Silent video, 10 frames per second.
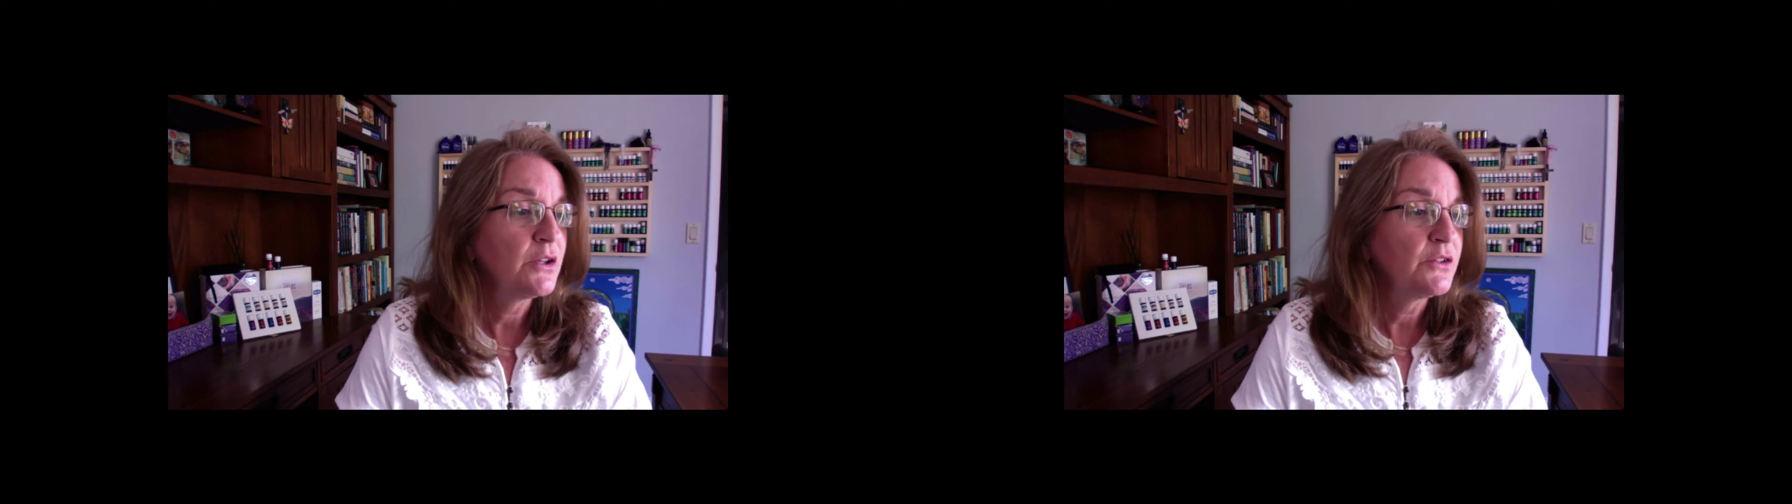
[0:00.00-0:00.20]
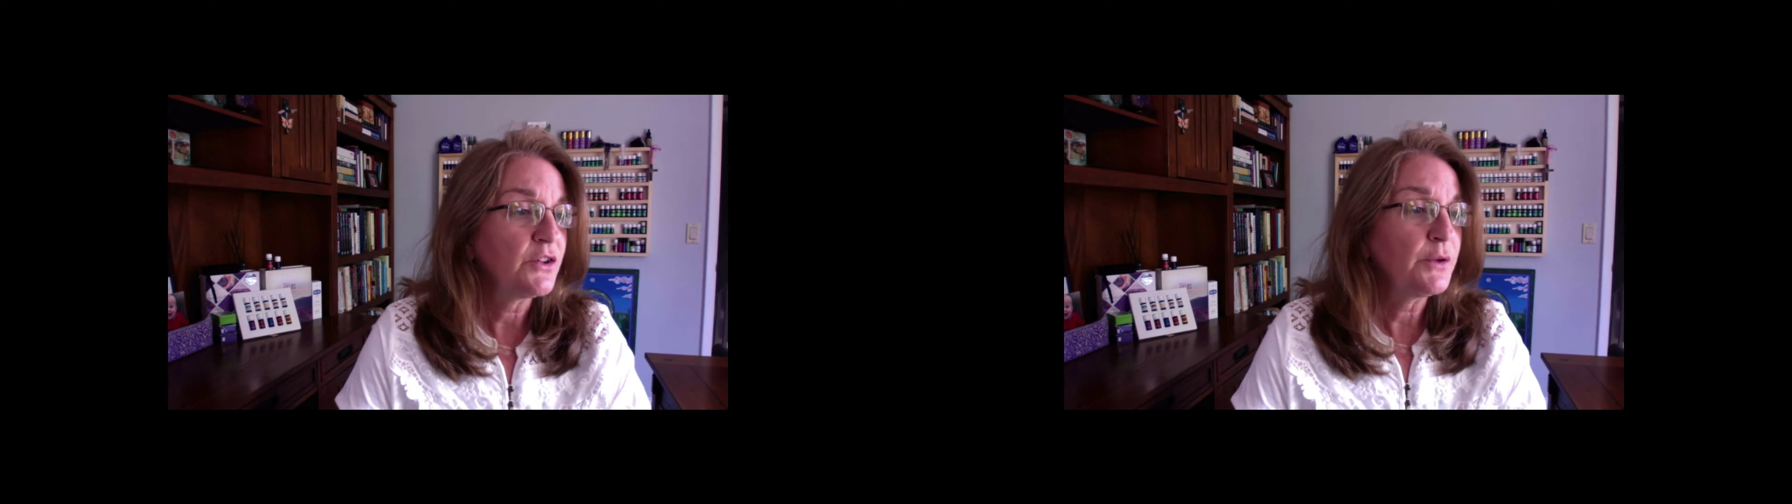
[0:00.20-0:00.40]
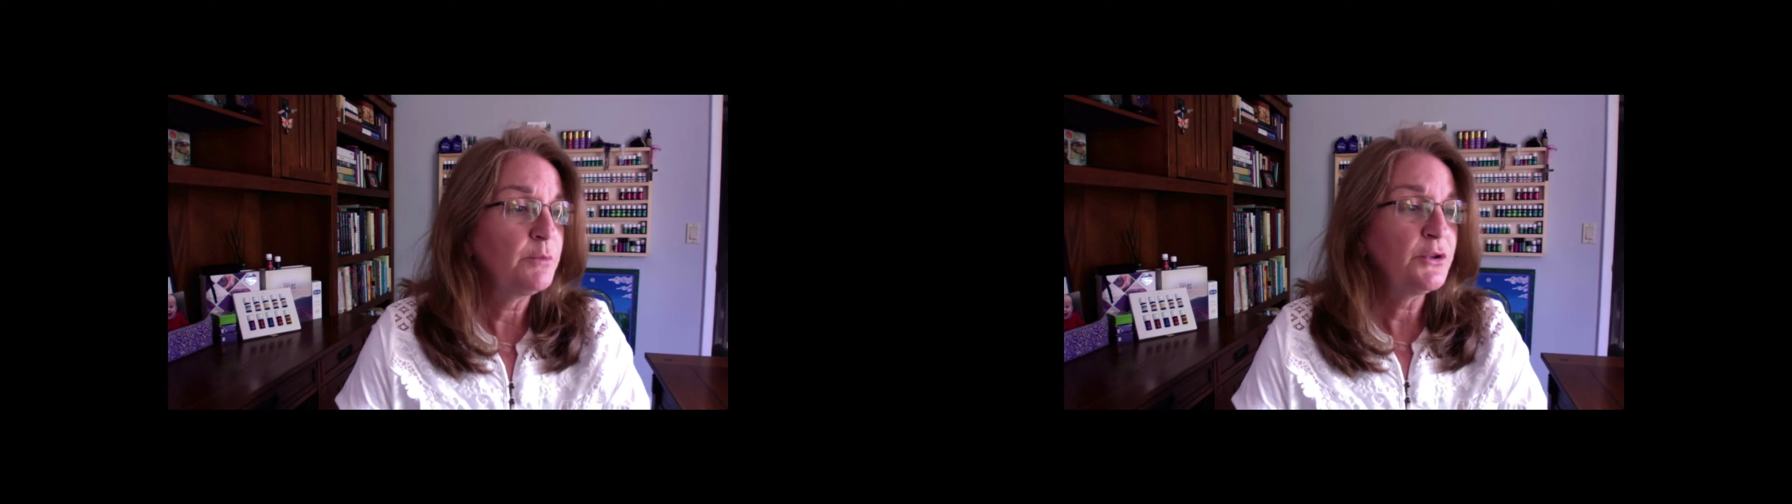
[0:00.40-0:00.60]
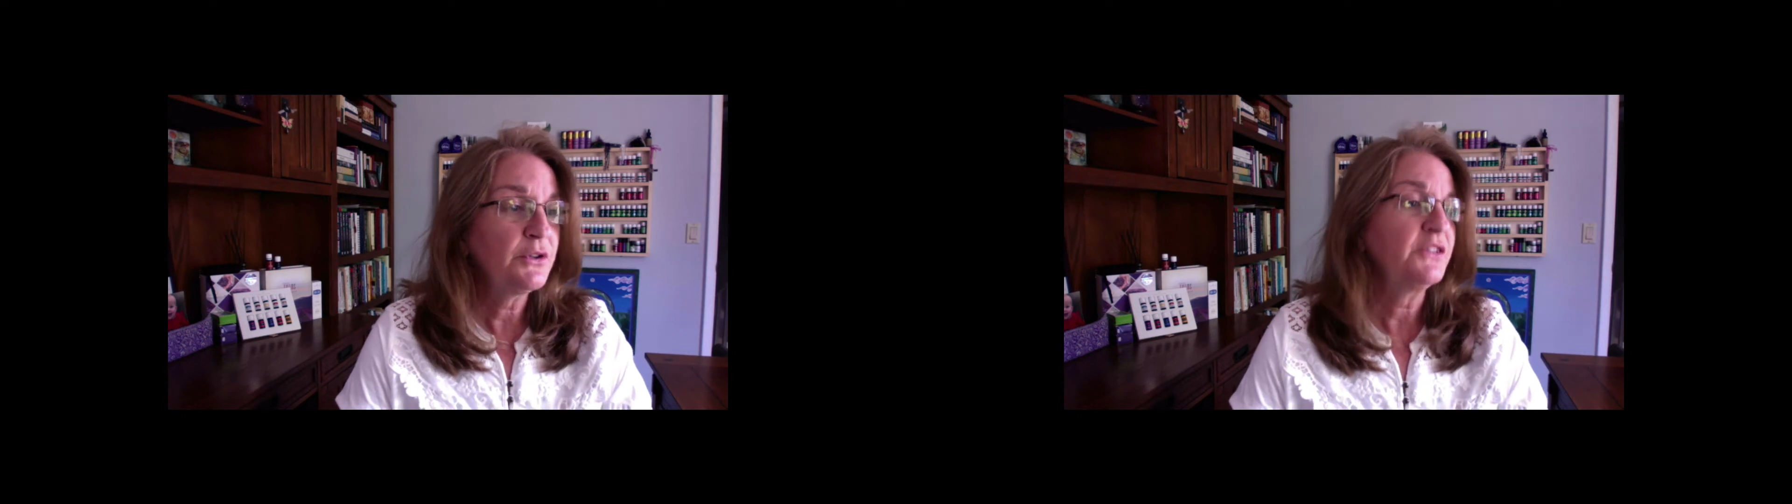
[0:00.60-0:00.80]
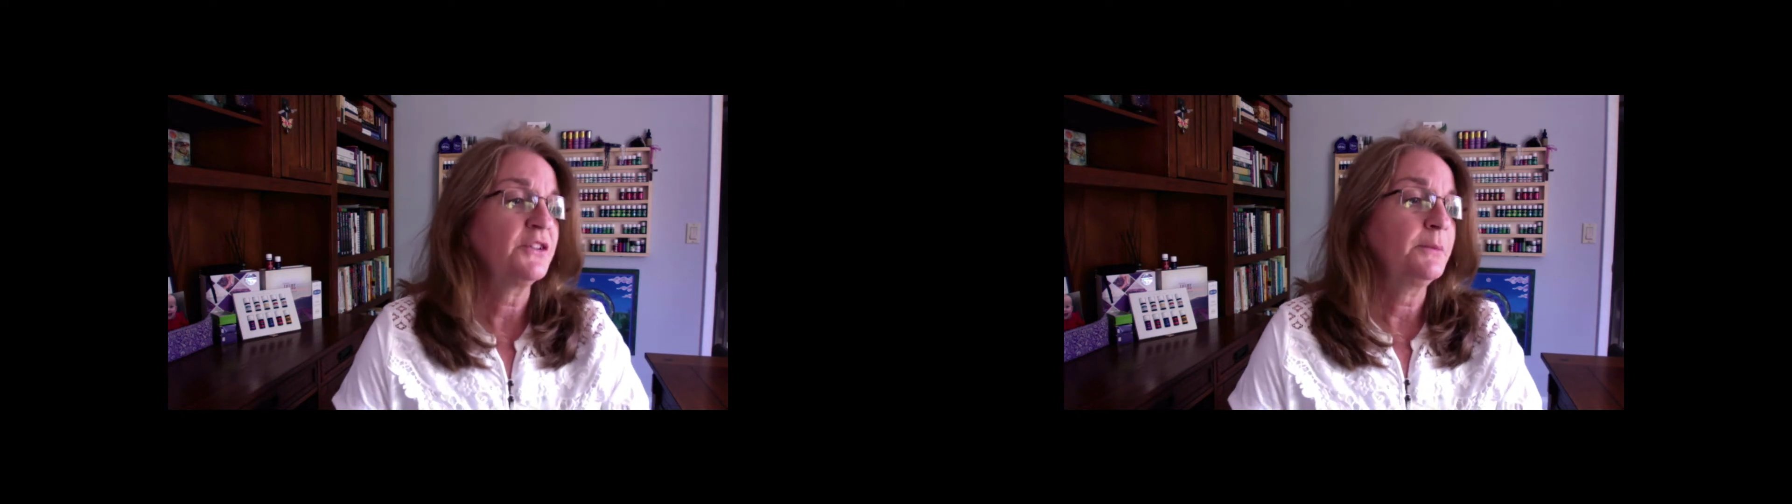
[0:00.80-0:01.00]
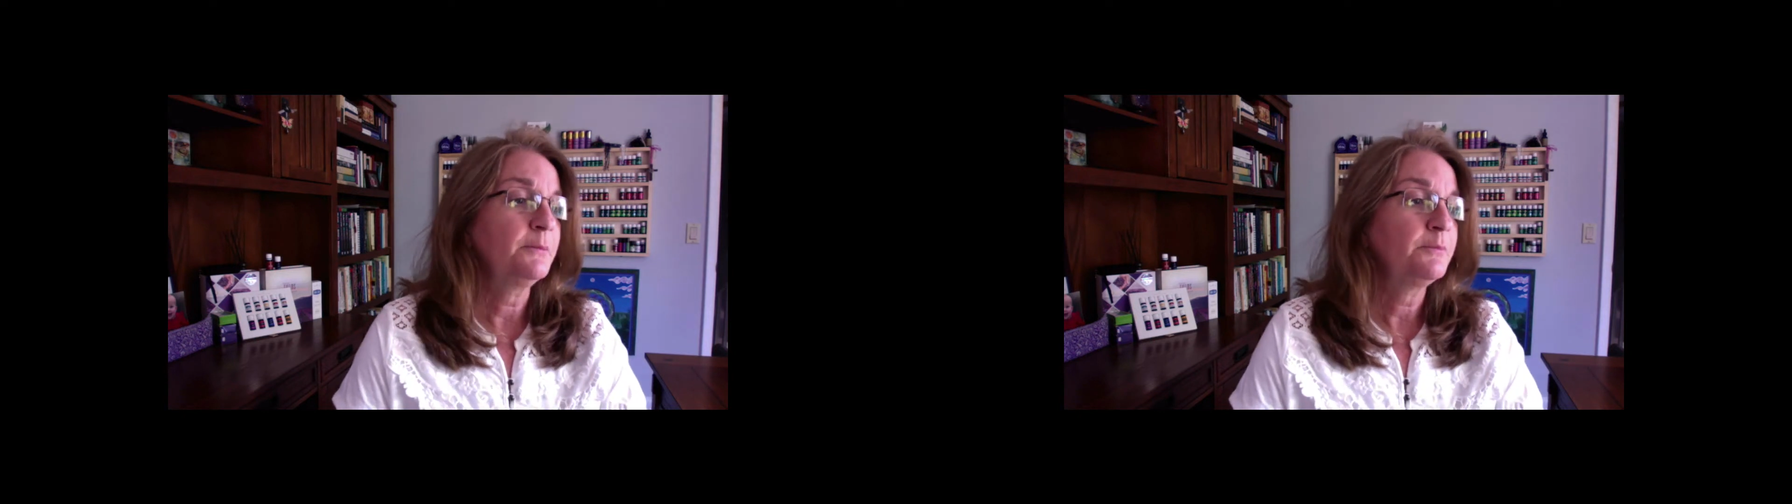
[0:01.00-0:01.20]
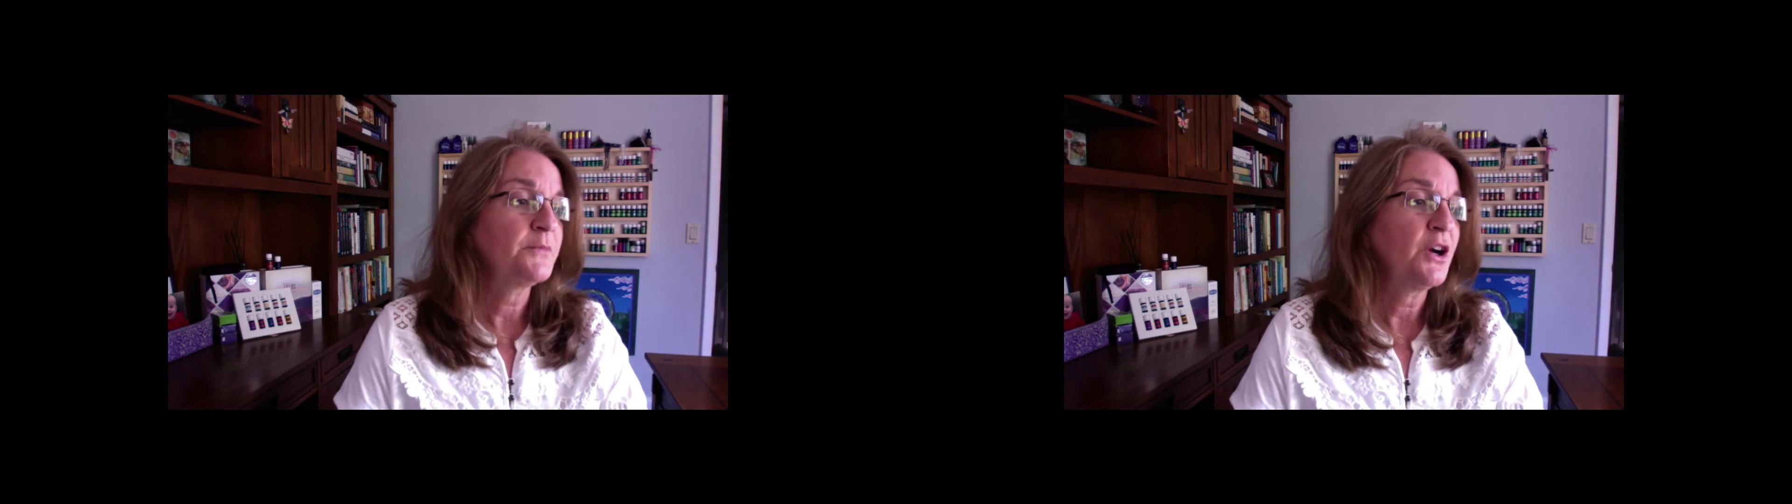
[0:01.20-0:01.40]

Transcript: So in Buddhism,